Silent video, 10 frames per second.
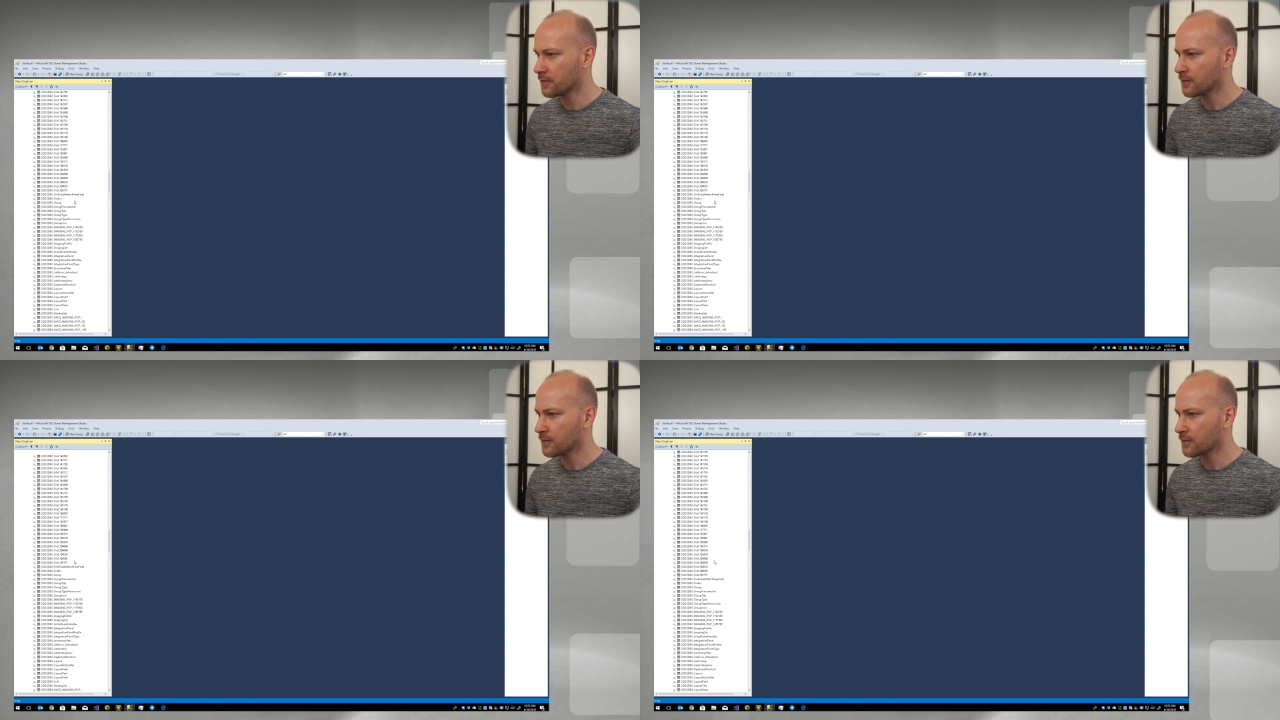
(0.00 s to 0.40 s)

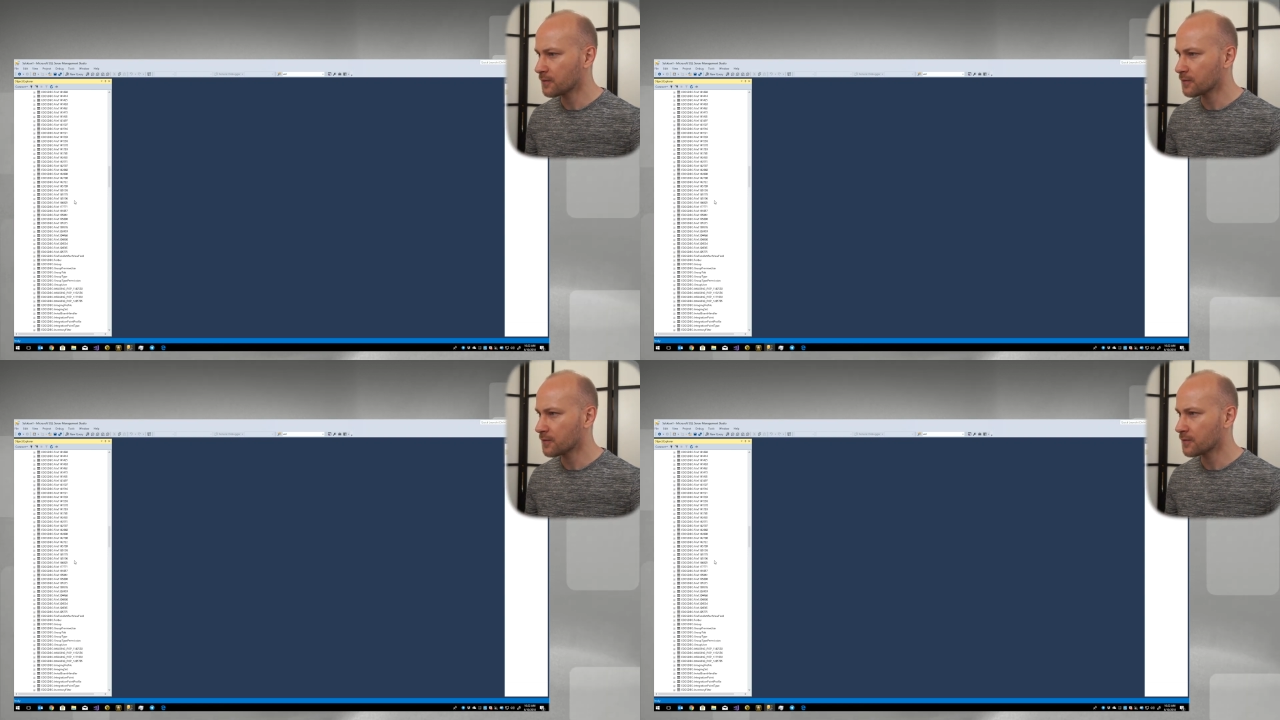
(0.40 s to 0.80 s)

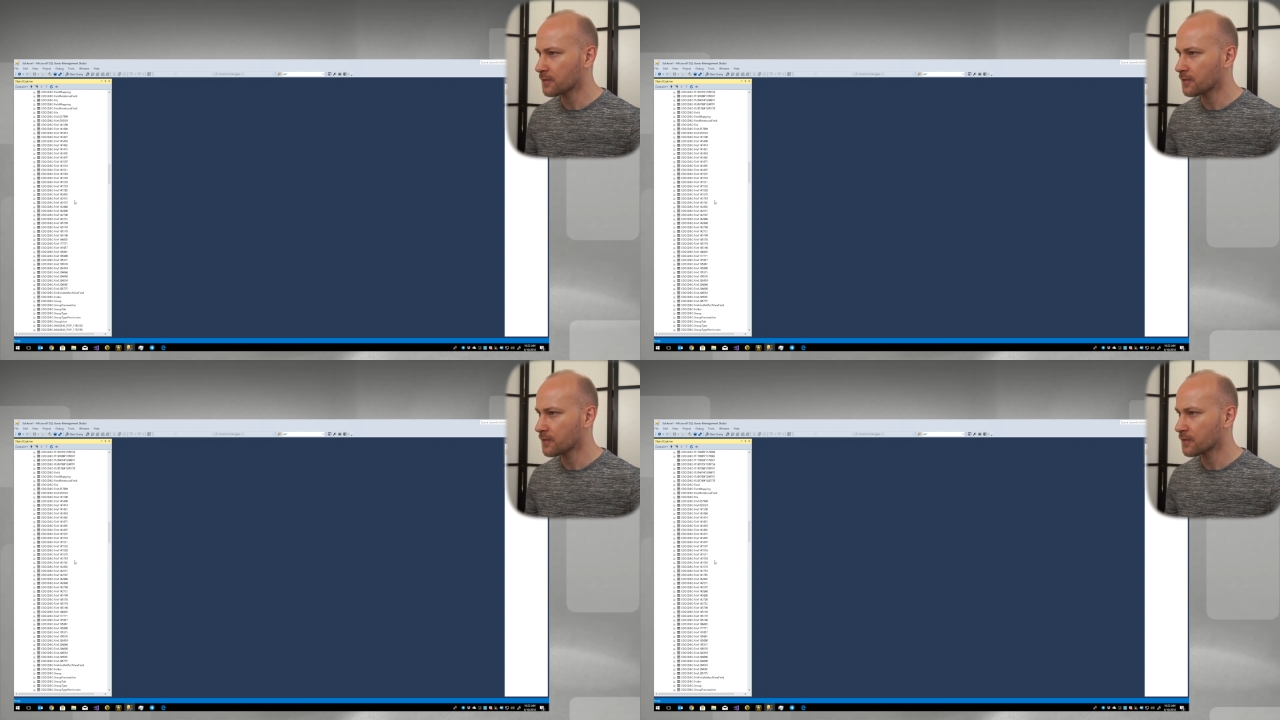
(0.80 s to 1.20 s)

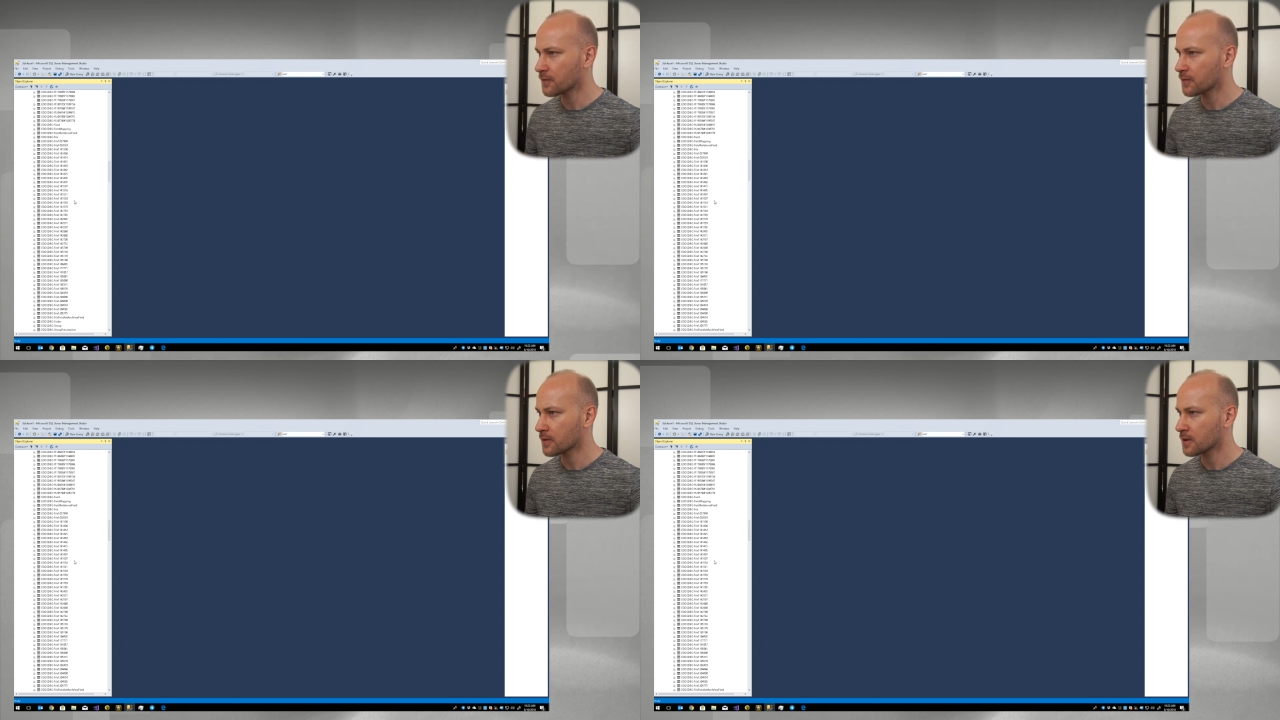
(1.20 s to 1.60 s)

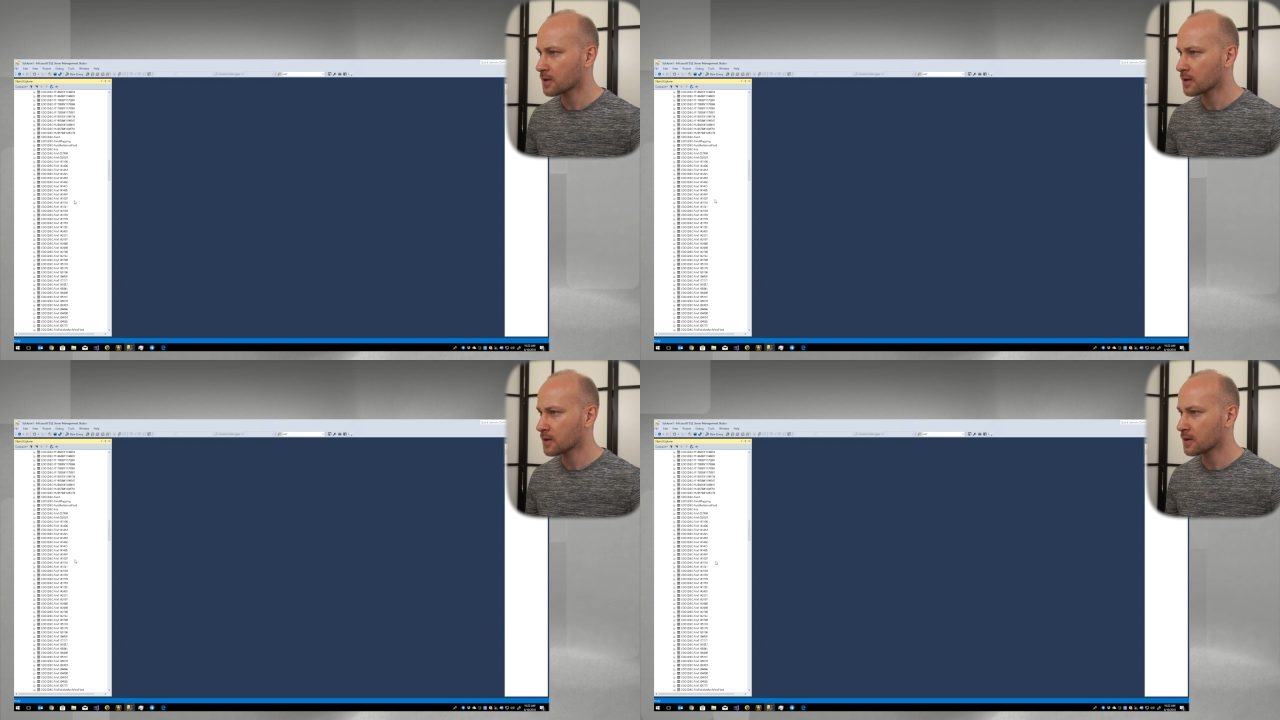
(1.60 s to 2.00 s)

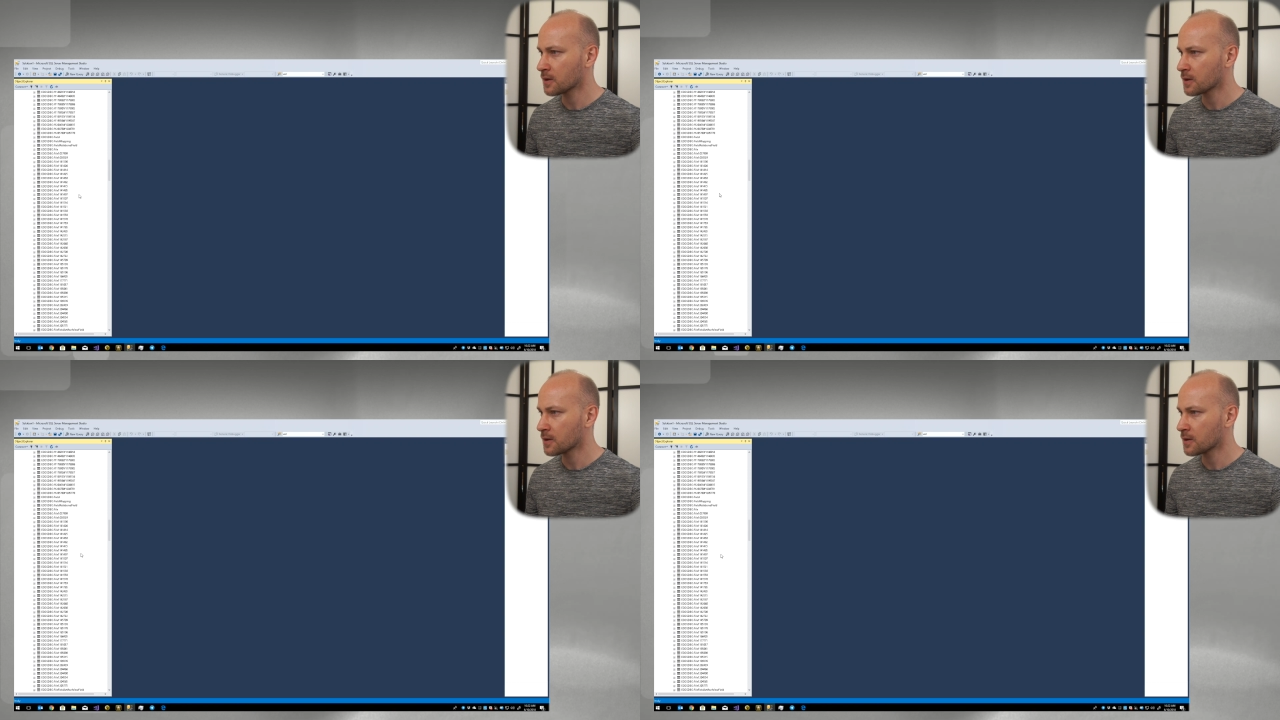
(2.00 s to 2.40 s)

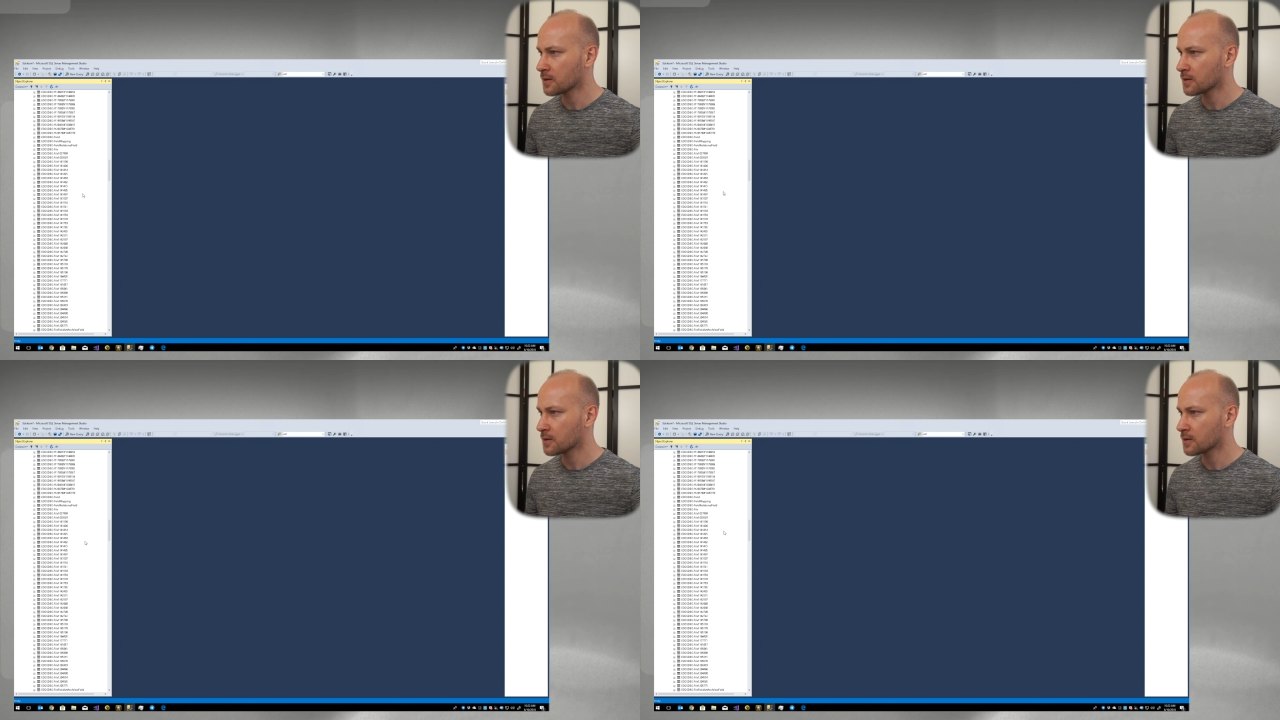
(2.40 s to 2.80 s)

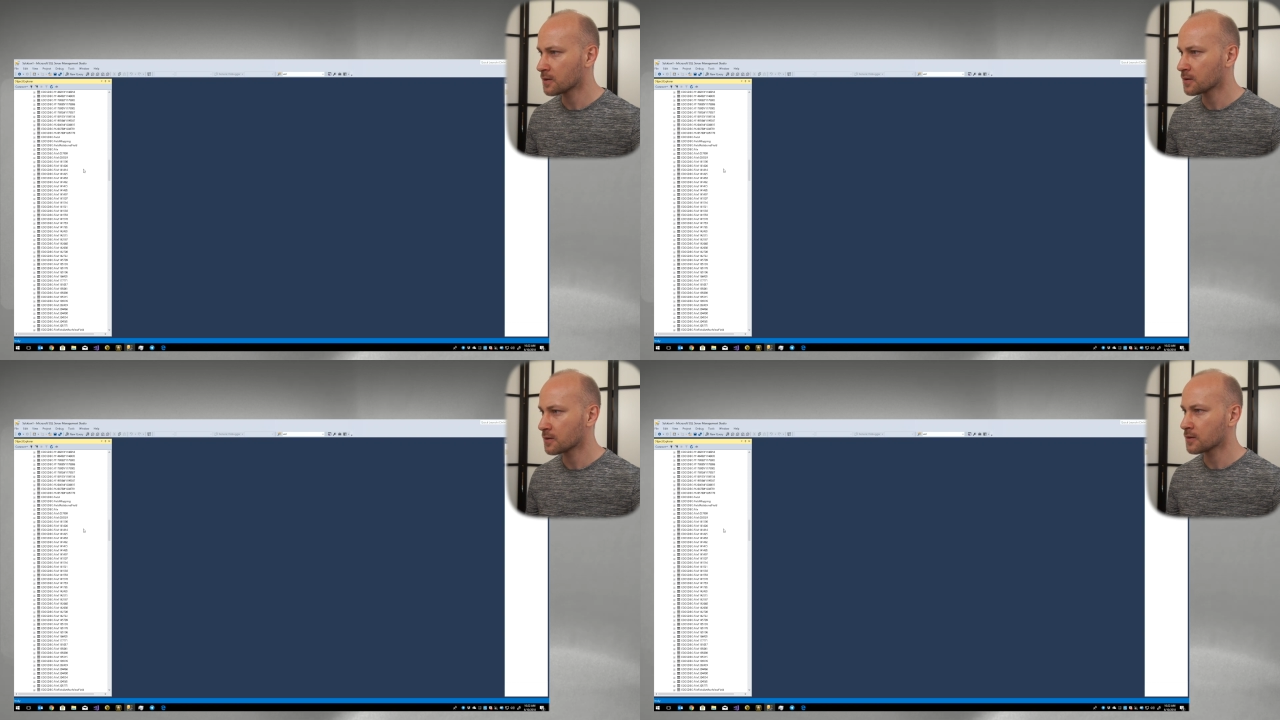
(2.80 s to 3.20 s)
[no speech]